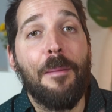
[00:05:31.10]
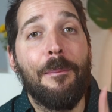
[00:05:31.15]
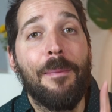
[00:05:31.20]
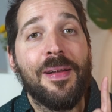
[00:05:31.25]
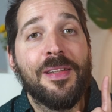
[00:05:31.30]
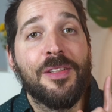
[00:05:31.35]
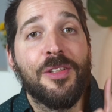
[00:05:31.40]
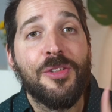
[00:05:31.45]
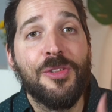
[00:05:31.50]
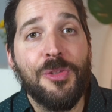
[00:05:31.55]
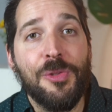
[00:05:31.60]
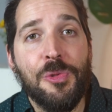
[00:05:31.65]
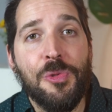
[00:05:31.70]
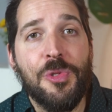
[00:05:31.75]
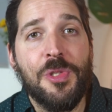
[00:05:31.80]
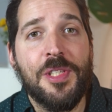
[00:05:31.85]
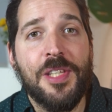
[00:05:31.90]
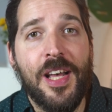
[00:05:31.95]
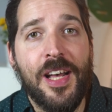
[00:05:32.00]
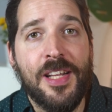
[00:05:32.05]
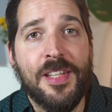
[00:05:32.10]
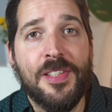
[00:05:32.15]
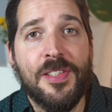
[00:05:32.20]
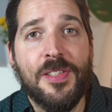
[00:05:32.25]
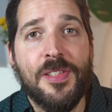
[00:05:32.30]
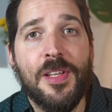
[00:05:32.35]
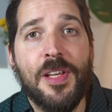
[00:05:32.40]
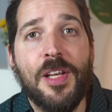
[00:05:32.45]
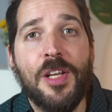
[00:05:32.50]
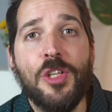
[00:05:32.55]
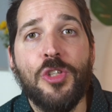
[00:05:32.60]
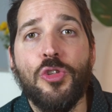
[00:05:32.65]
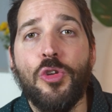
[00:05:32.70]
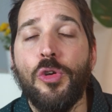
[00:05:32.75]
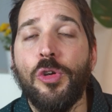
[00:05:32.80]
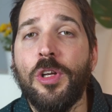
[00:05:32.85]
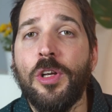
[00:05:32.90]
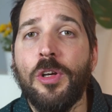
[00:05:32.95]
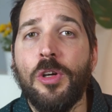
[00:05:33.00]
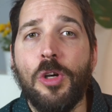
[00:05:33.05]
but 2 sets, so
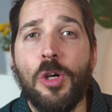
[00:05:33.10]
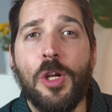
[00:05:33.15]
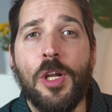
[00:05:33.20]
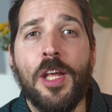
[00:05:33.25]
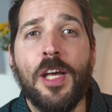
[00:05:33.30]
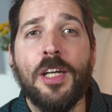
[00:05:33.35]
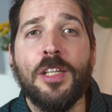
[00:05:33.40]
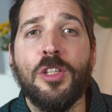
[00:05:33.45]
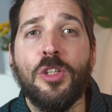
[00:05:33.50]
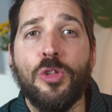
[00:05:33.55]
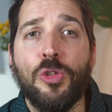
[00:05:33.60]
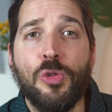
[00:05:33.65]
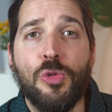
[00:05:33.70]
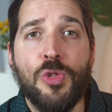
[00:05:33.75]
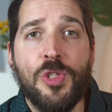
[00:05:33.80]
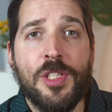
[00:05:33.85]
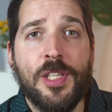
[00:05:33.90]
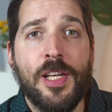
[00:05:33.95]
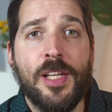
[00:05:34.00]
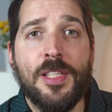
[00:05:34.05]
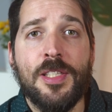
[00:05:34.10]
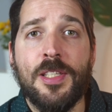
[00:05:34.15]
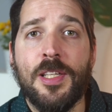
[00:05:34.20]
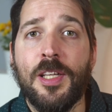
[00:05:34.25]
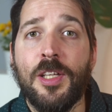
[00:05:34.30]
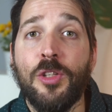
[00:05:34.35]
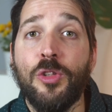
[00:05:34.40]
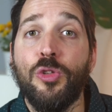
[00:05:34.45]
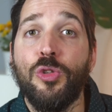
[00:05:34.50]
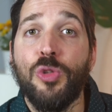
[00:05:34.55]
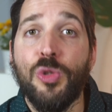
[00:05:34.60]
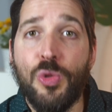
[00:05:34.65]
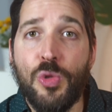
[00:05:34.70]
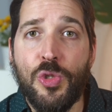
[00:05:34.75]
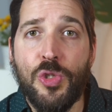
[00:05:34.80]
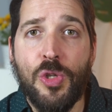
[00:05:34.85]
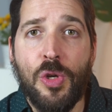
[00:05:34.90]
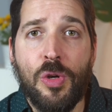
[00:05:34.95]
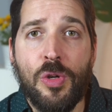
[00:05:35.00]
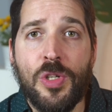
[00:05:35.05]
you can connect 2 sets in 2
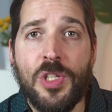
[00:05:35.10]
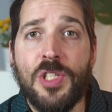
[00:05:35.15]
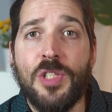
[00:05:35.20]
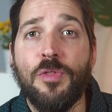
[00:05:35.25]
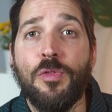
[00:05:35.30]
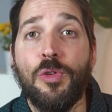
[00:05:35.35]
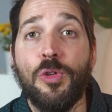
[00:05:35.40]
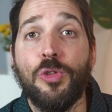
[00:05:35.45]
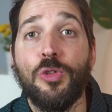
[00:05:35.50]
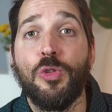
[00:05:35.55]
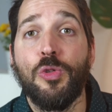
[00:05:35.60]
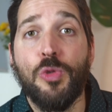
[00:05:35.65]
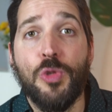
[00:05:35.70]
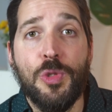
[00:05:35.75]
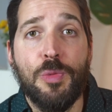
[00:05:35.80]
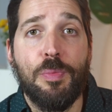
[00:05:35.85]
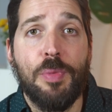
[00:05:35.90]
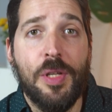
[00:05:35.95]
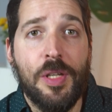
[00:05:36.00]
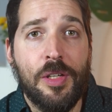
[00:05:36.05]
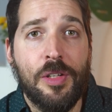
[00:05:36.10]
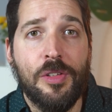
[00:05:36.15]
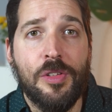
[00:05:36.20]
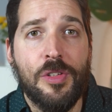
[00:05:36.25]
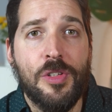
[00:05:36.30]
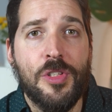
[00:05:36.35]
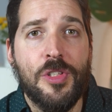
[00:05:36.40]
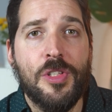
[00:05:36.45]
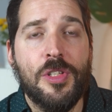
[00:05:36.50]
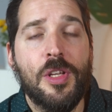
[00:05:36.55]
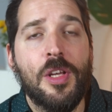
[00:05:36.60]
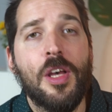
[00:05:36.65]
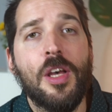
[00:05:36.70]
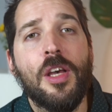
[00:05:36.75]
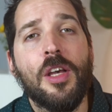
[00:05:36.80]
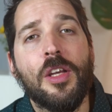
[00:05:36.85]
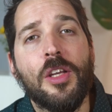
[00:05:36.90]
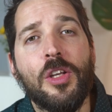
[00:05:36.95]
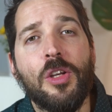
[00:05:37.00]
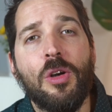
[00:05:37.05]
zones for 2 speakers.
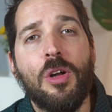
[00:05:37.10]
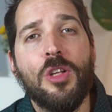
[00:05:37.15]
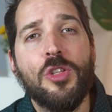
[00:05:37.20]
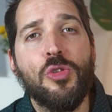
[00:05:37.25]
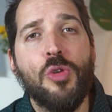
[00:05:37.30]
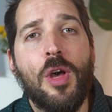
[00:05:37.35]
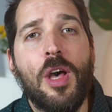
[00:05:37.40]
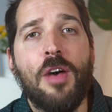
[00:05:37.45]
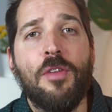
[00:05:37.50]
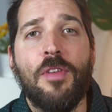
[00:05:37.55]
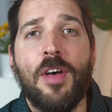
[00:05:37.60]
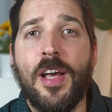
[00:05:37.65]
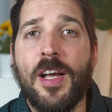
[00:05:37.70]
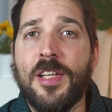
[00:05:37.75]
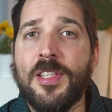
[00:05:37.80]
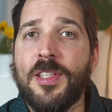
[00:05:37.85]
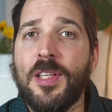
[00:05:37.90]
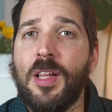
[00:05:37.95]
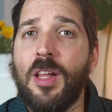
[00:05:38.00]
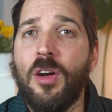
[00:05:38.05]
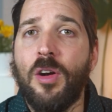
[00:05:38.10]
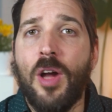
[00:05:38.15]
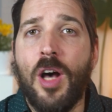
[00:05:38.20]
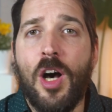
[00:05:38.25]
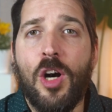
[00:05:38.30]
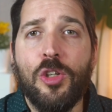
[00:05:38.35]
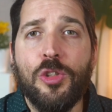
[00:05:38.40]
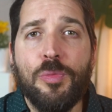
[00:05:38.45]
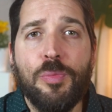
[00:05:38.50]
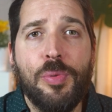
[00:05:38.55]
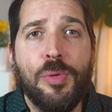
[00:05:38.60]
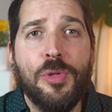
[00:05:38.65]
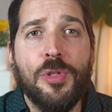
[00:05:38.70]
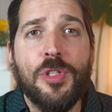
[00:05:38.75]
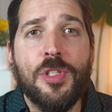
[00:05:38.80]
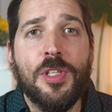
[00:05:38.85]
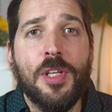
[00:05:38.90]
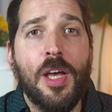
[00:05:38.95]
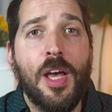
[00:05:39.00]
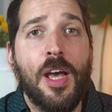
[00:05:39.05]
You also have XLR
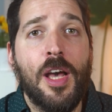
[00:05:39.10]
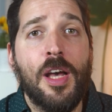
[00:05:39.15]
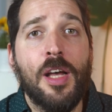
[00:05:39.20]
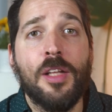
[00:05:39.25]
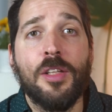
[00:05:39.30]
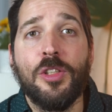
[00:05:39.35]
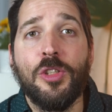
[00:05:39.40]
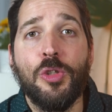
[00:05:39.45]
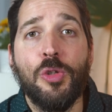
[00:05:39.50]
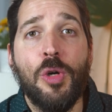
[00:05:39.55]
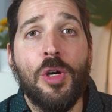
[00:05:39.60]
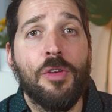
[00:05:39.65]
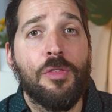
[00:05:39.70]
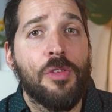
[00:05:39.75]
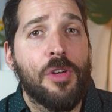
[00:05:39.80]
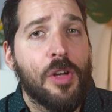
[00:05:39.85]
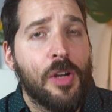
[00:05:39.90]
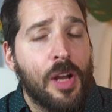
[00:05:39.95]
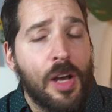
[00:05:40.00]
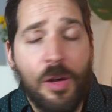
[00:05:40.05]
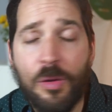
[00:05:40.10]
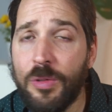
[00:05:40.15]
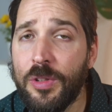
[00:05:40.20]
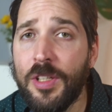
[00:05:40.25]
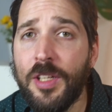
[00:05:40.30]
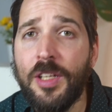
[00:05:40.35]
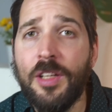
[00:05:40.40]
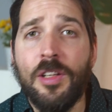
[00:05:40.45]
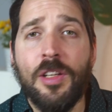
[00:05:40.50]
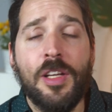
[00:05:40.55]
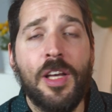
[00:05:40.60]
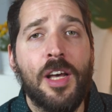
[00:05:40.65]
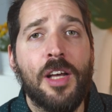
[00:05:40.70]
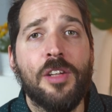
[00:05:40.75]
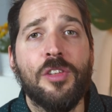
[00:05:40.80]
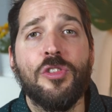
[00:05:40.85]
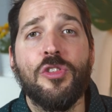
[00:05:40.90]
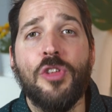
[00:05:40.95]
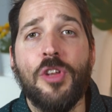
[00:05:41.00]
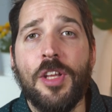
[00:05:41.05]
outputs and you have grounding
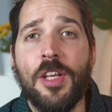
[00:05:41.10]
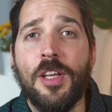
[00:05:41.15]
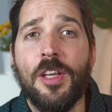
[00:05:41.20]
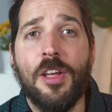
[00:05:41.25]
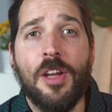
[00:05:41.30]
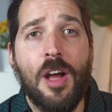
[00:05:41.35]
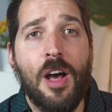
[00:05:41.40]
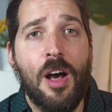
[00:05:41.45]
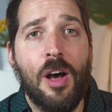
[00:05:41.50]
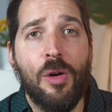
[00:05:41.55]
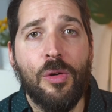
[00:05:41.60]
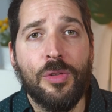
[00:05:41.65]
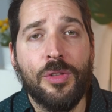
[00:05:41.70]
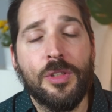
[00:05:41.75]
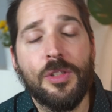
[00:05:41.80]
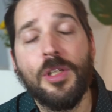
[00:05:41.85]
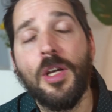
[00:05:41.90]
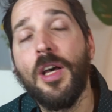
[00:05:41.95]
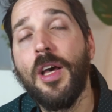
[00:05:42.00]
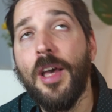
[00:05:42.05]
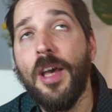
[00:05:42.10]
and trigger out.